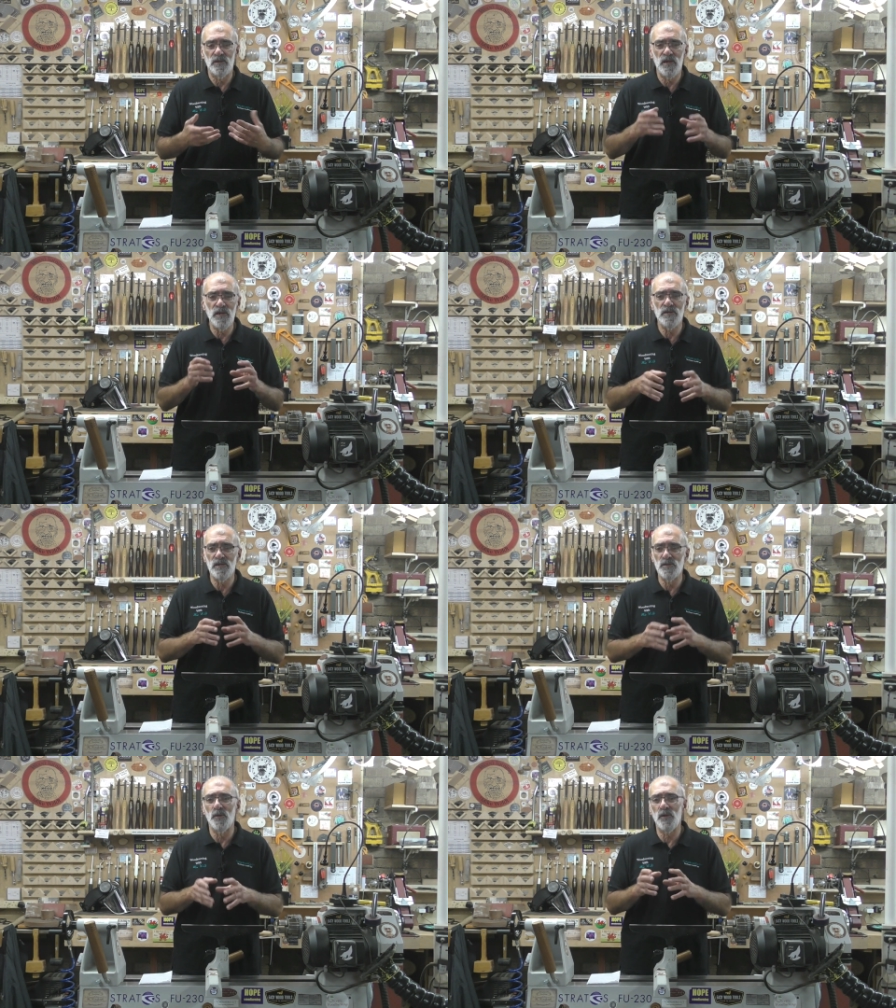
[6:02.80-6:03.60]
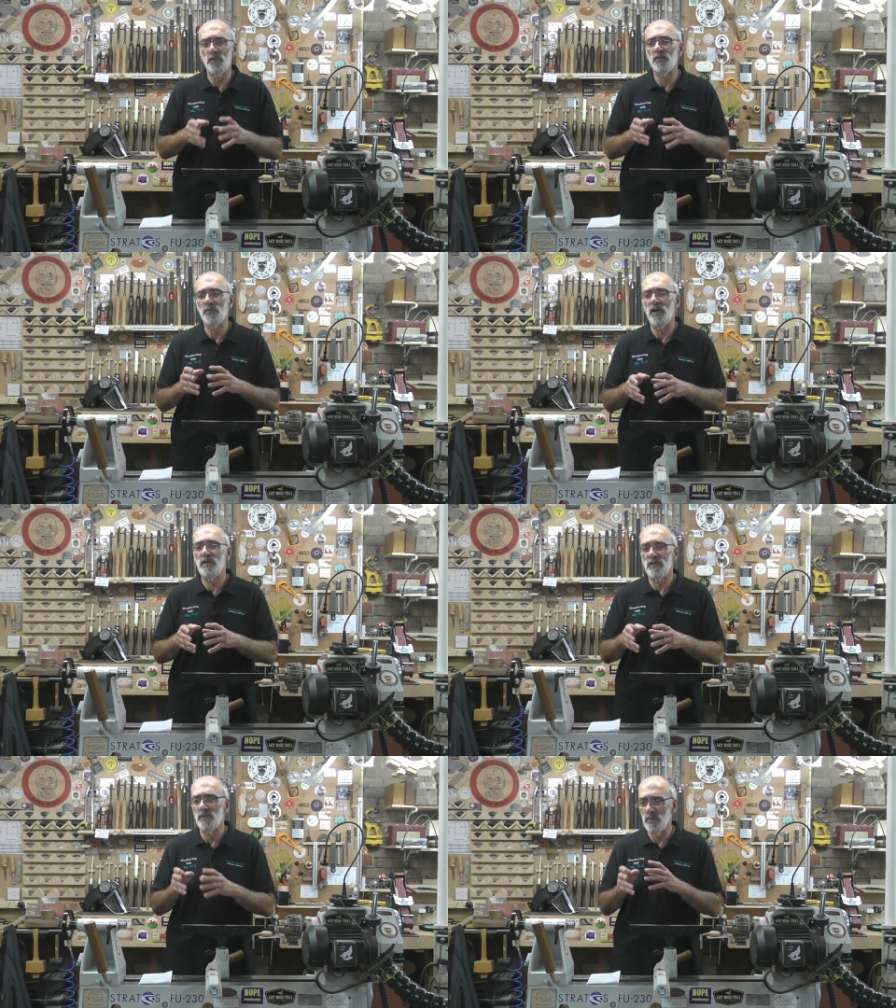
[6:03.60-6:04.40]
and heat is not our
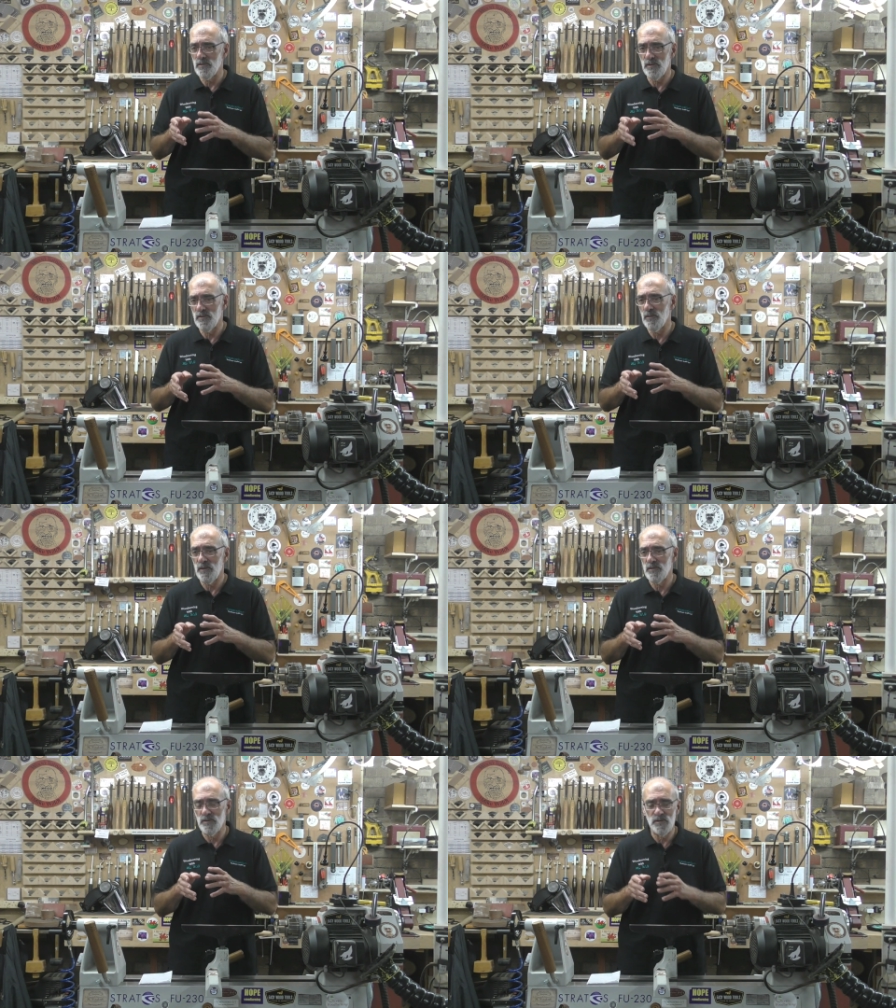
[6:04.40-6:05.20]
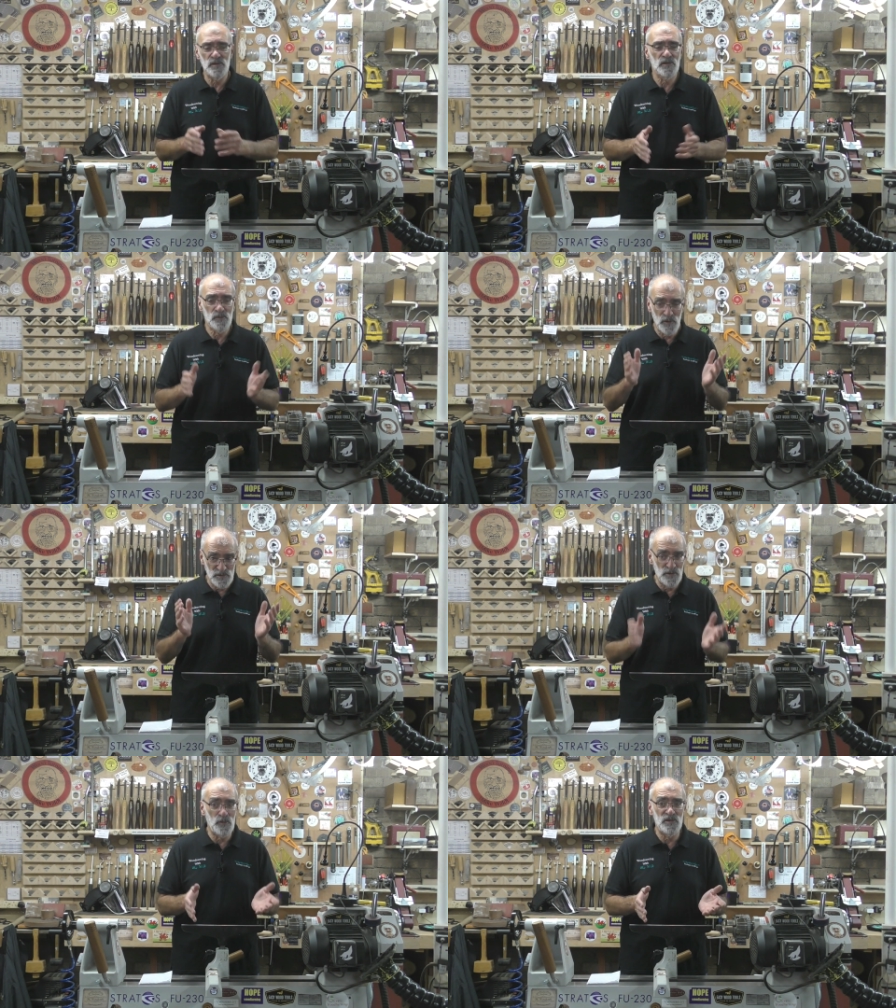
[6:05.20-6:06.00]
friend in those situations,
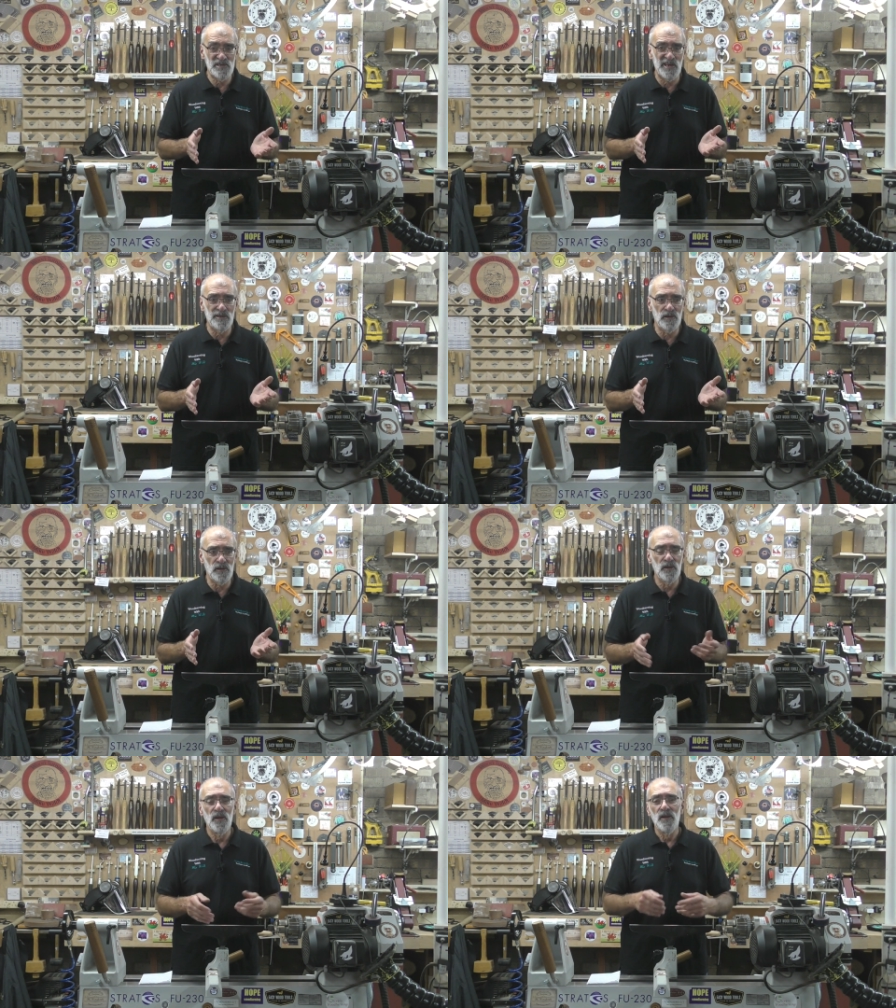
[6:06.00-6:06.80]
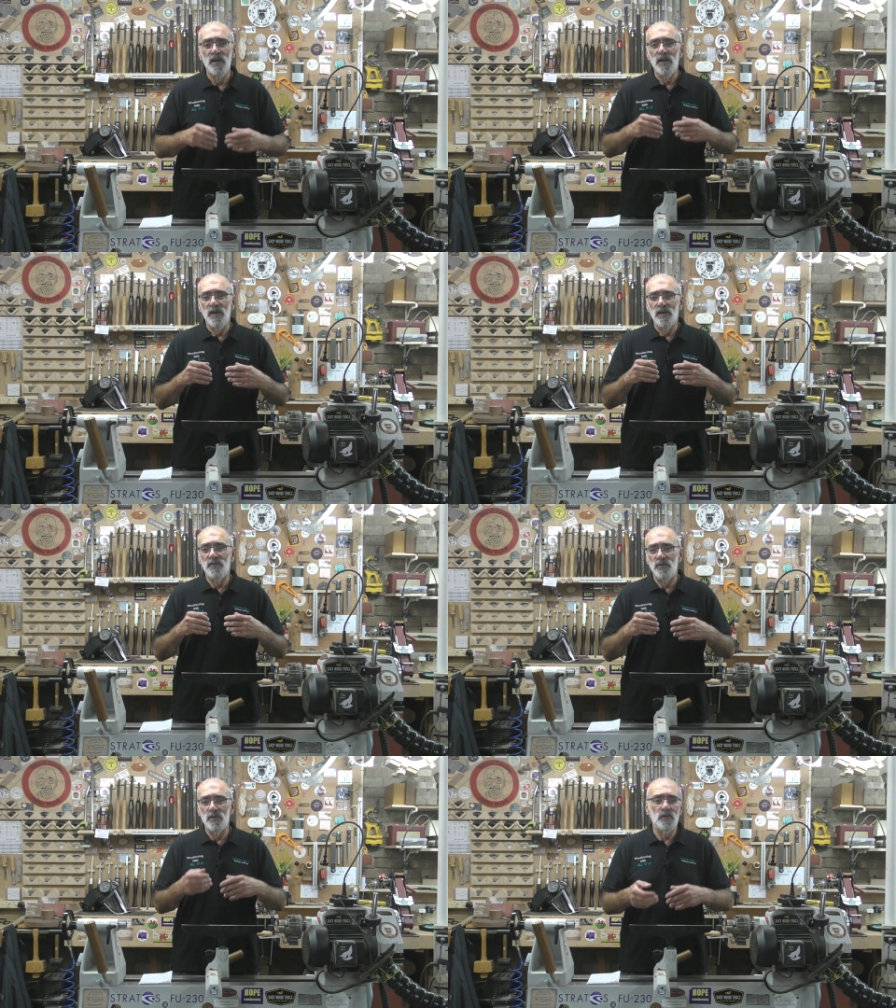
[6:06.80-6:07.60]
especially when sanding.
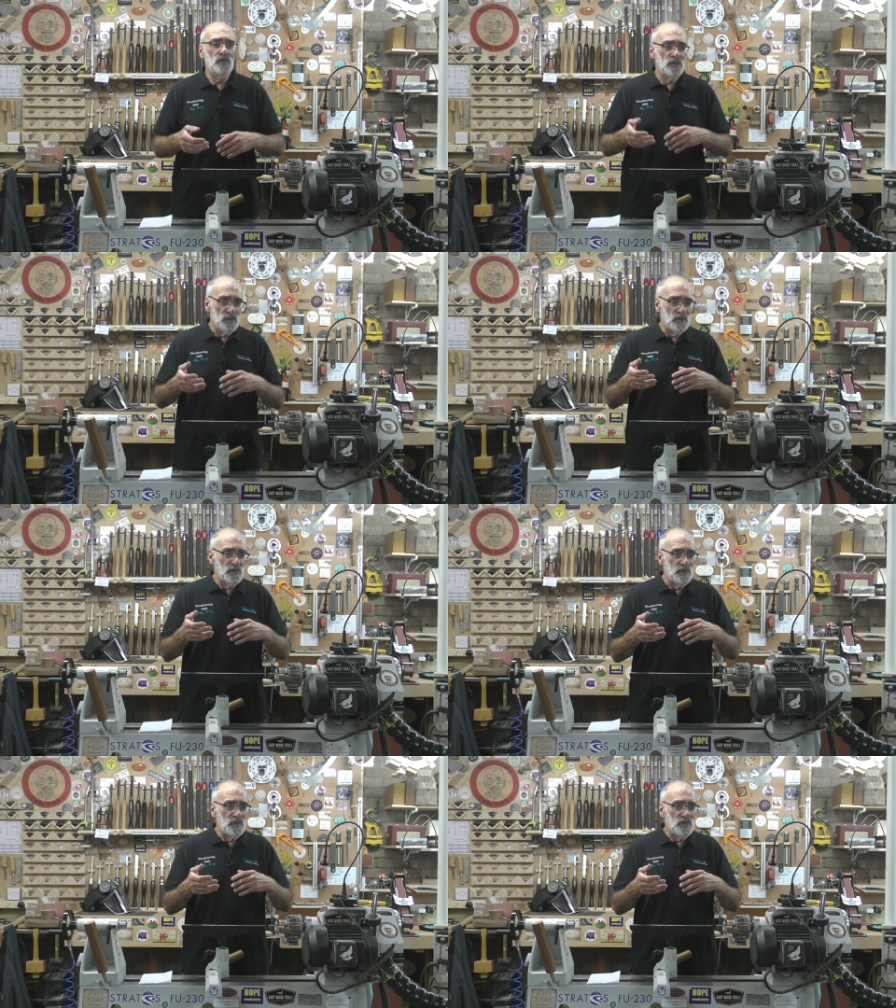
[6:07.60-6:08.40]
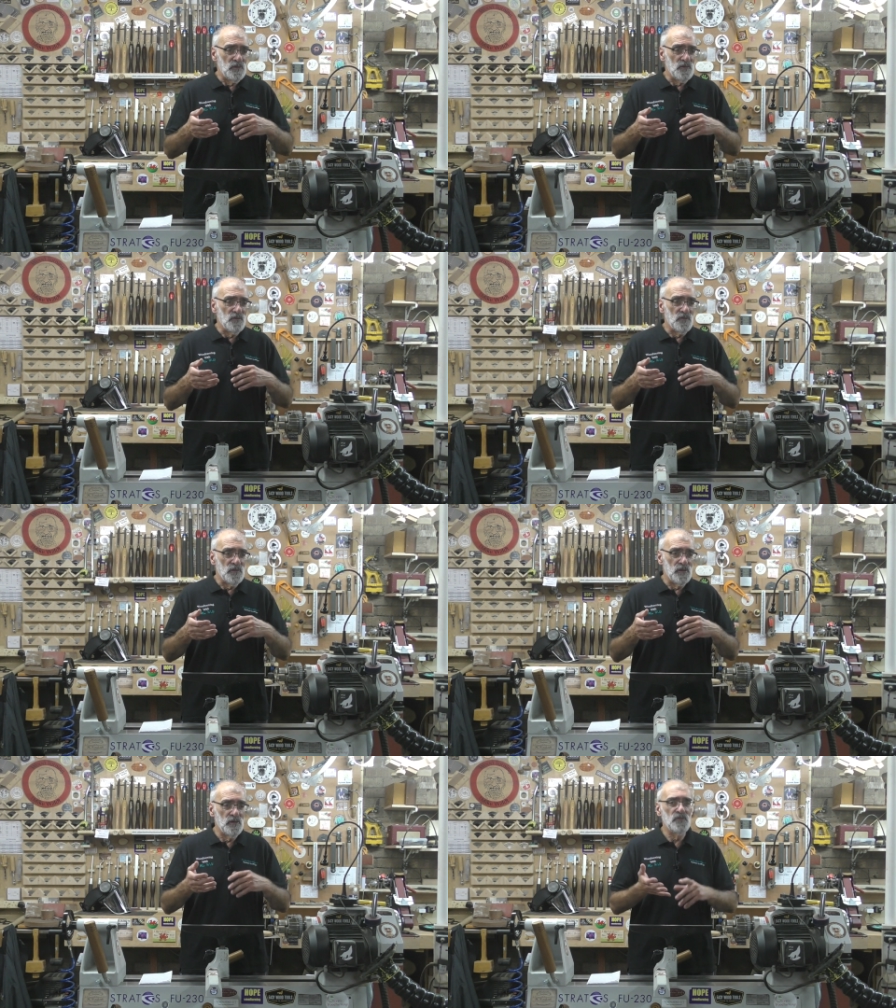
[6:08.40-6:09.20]
If you're
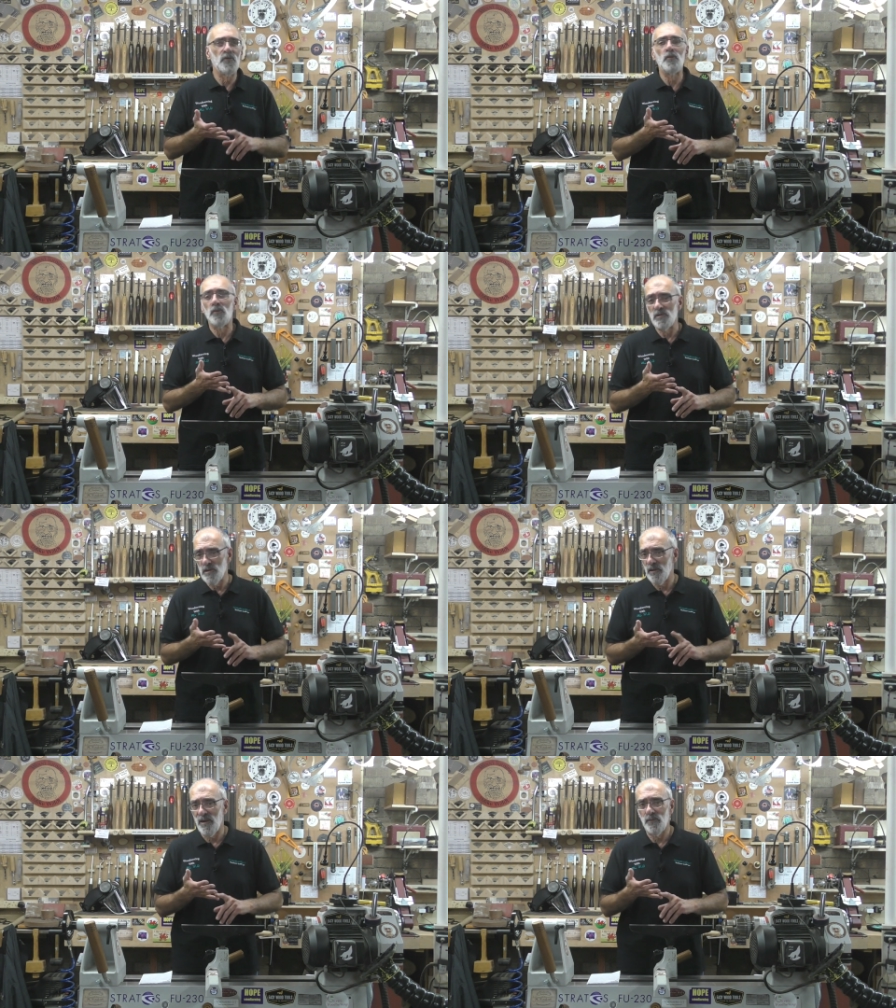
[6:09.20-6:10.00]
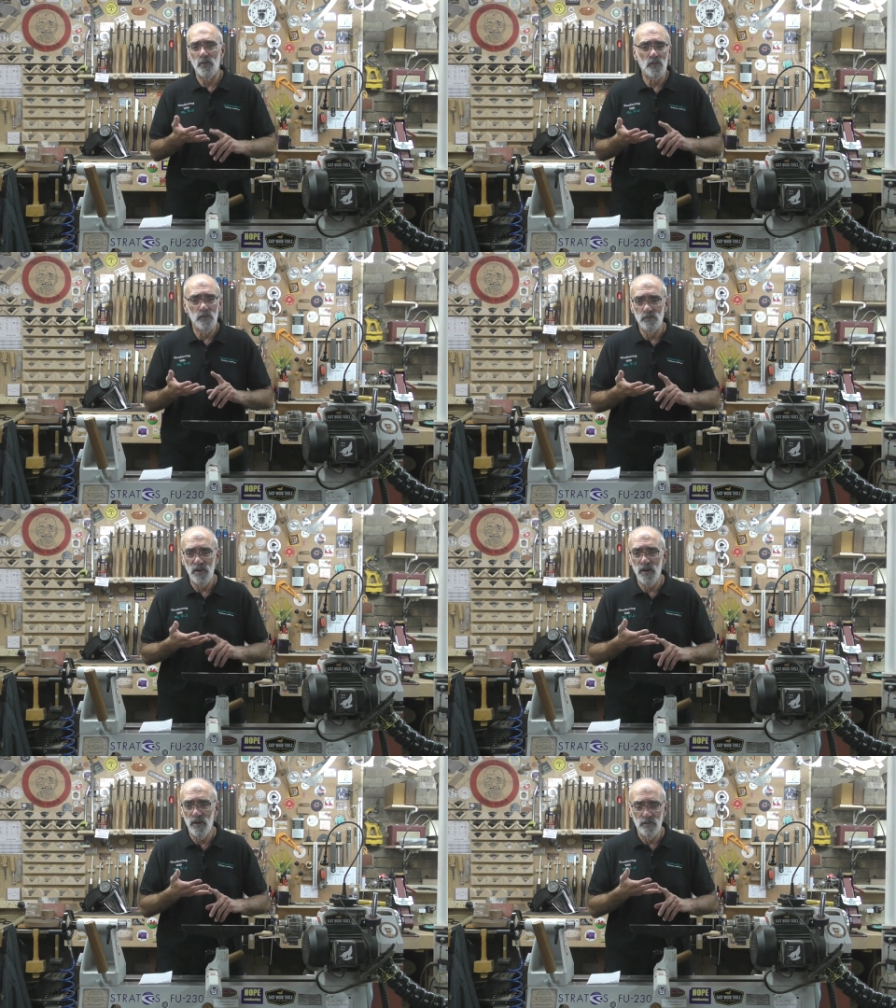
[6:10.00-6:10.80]
uh, fruit woods like apple,
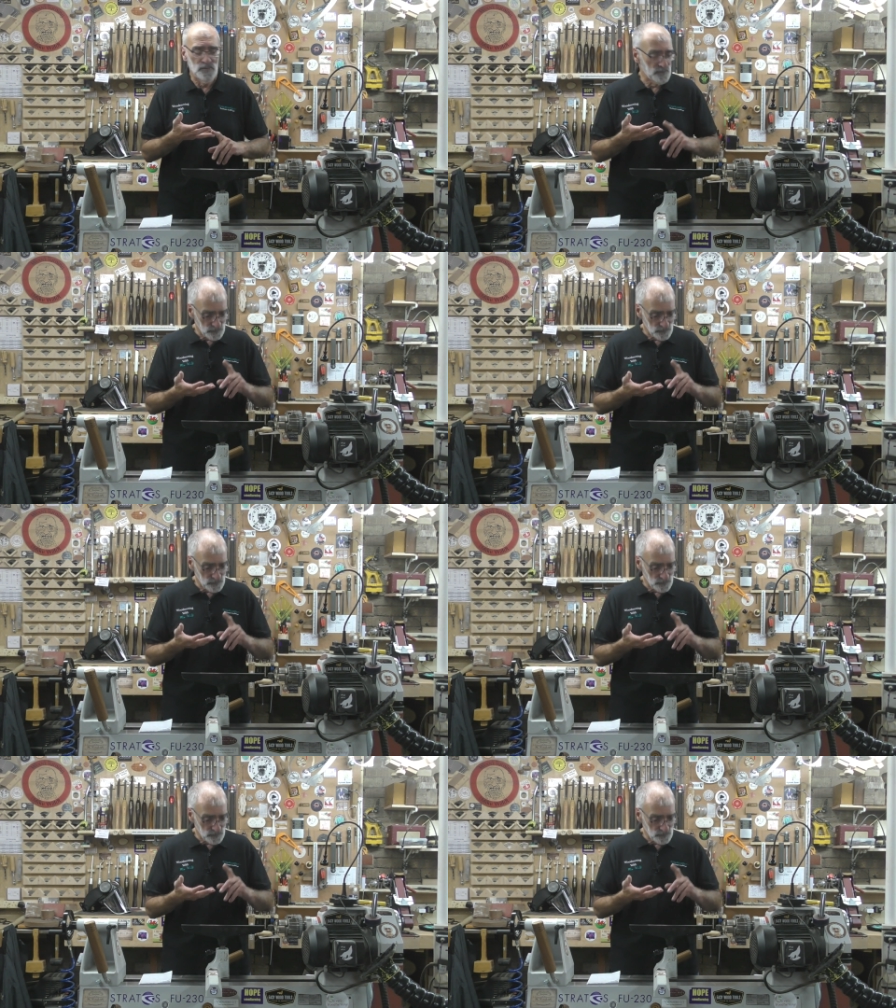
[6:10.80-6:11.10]
pear,